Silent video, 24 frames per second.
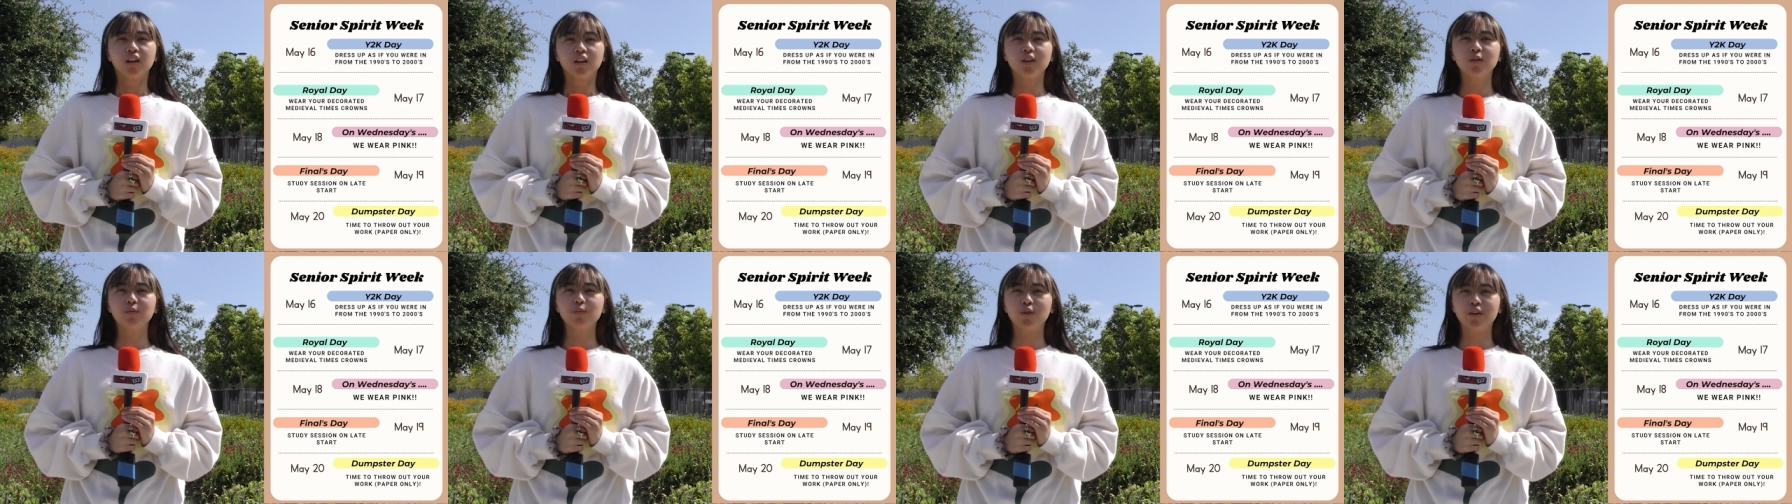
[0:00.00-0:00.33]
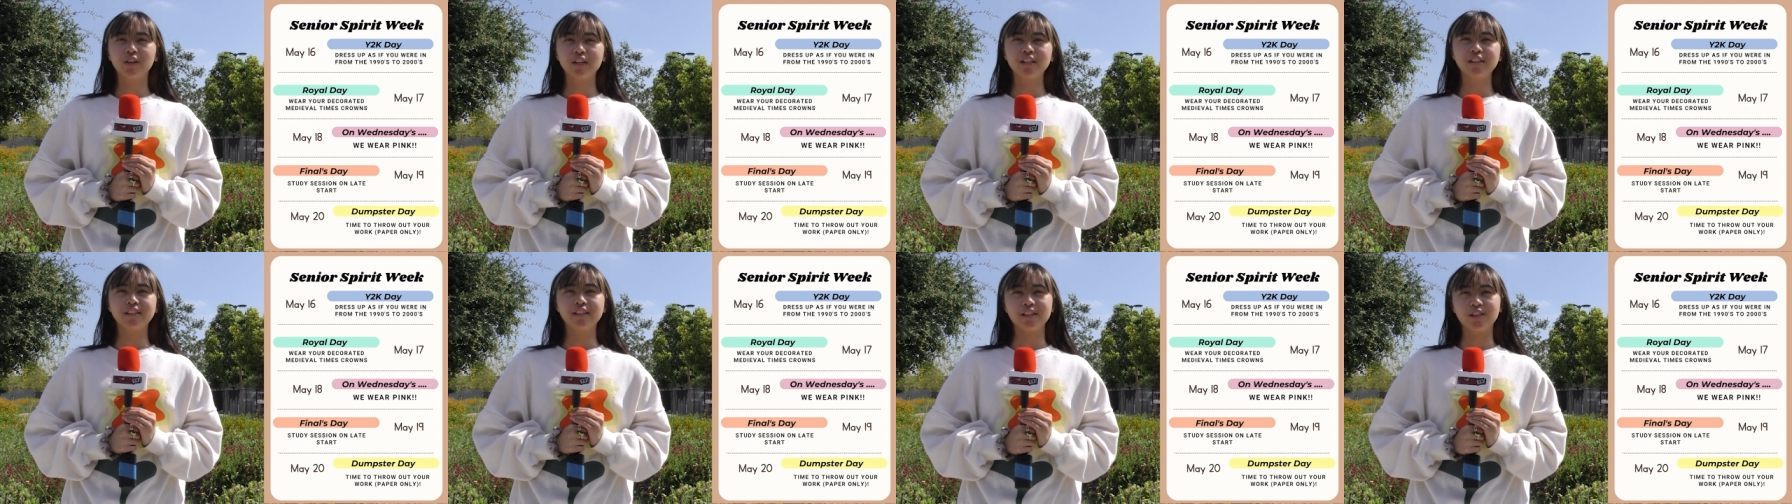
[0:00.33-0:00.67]
Good
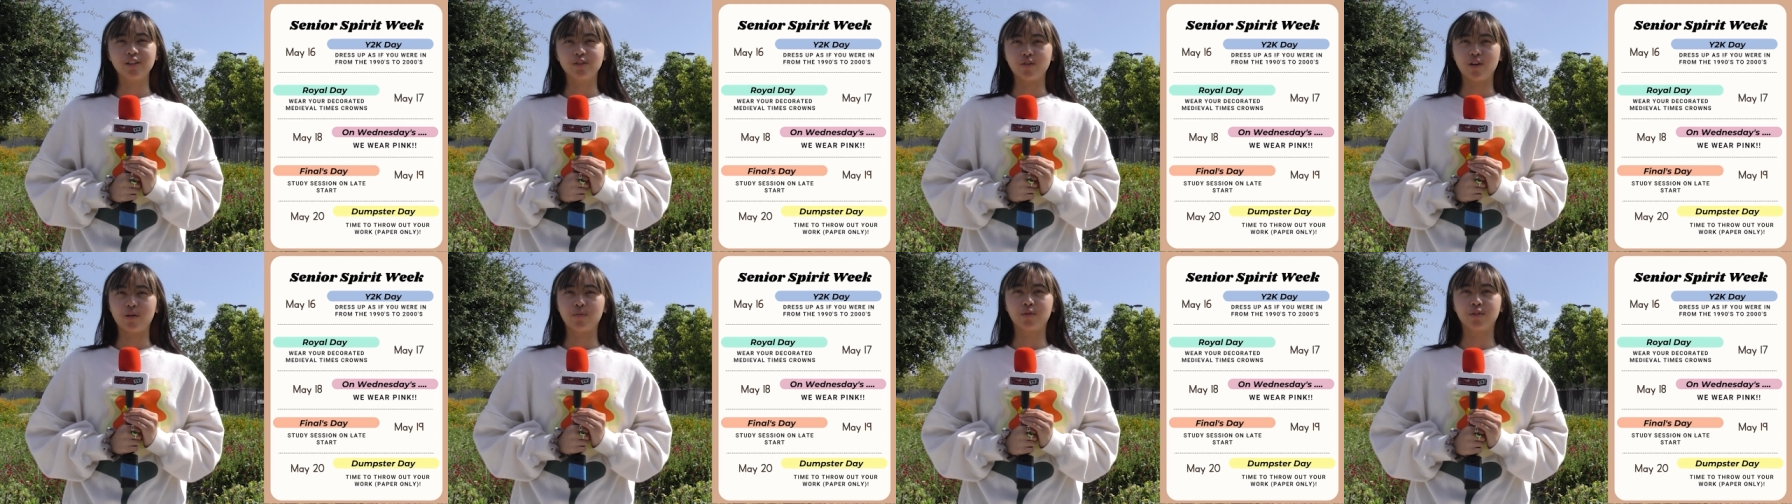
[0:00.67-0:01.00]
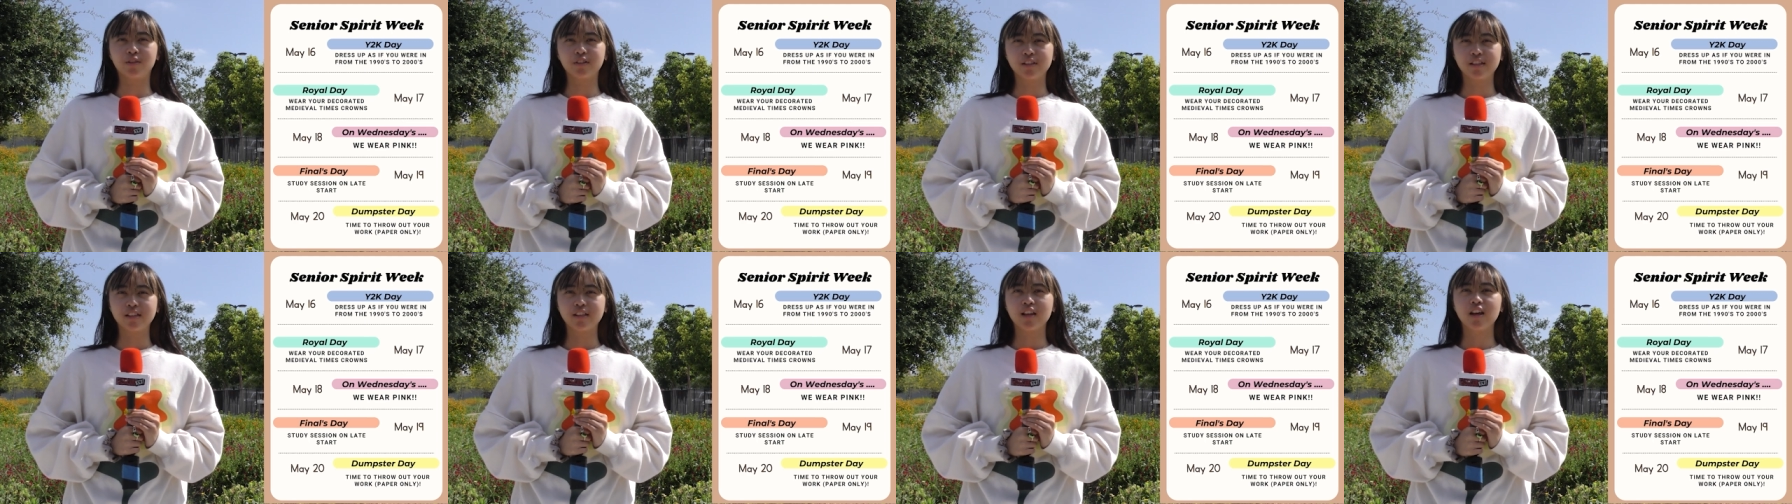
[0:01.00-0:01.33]
morning, Senior
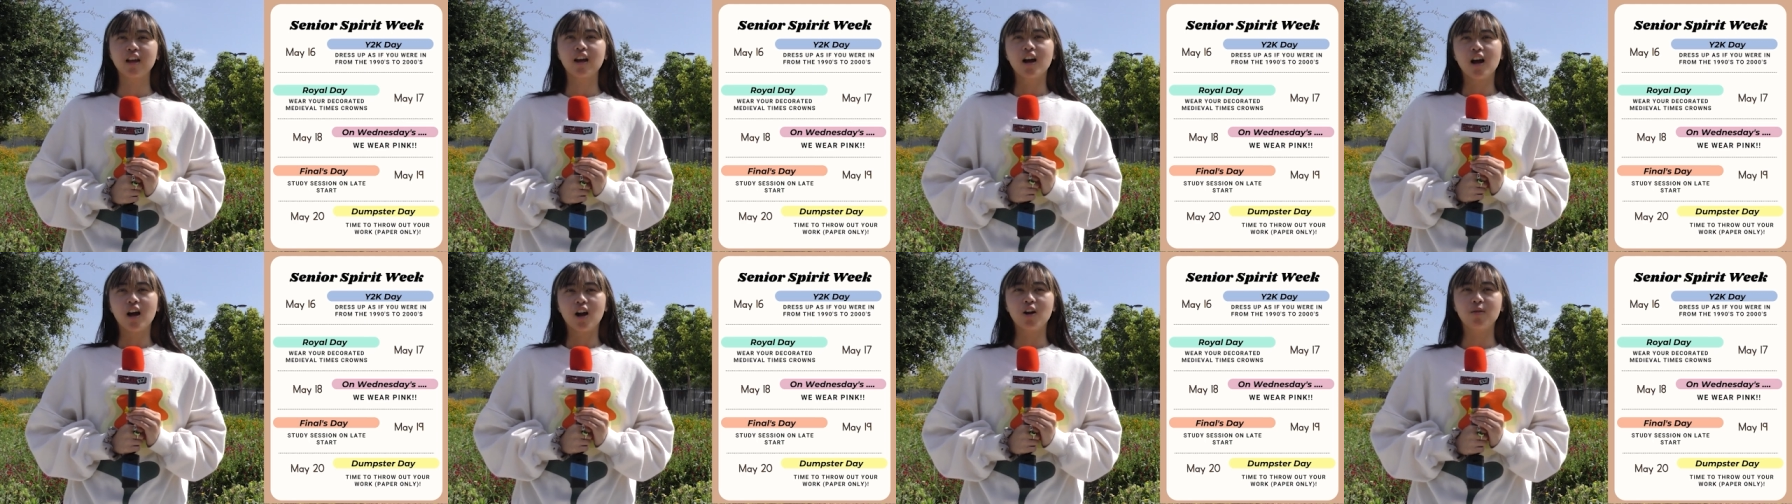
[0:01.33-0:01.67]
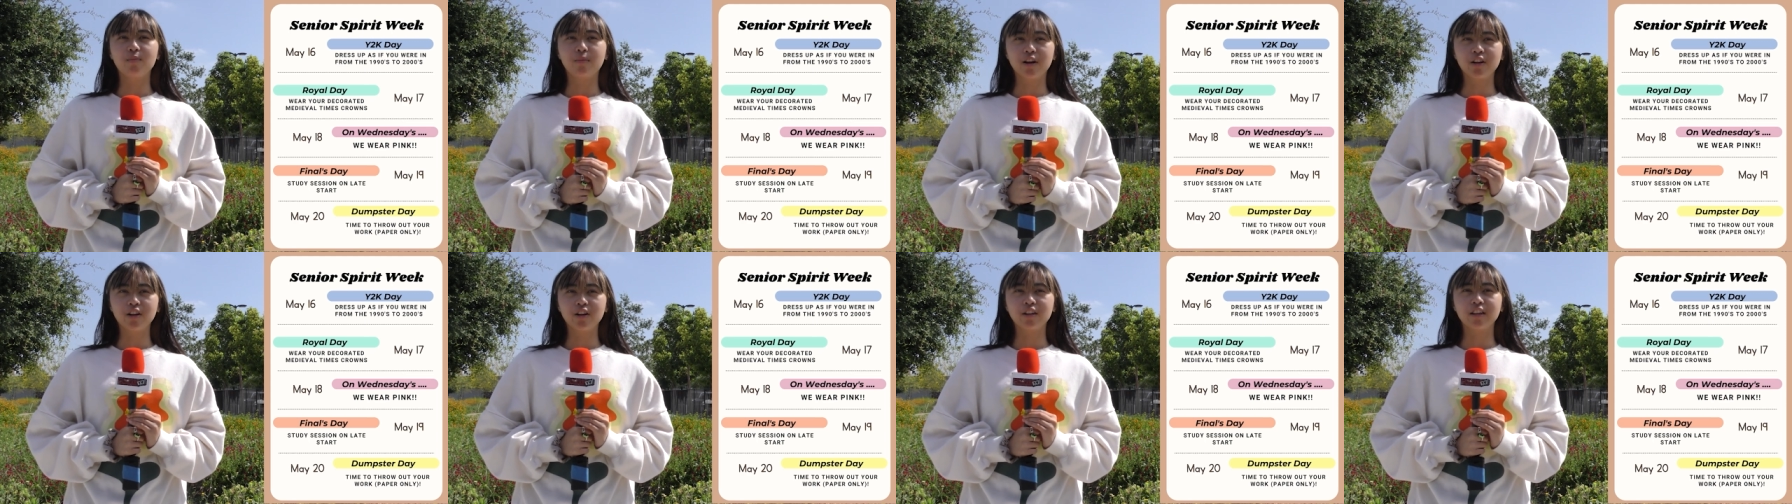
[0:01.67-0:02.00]
Rebels. A
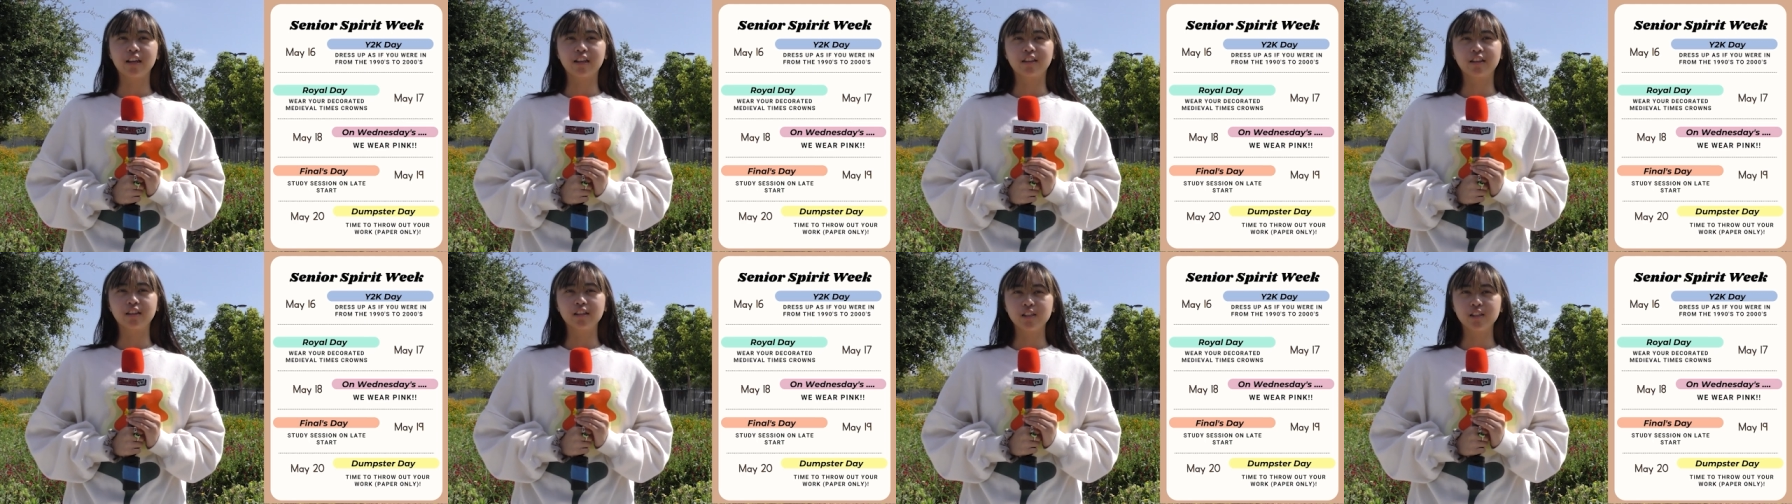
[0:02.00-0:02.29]
reminder that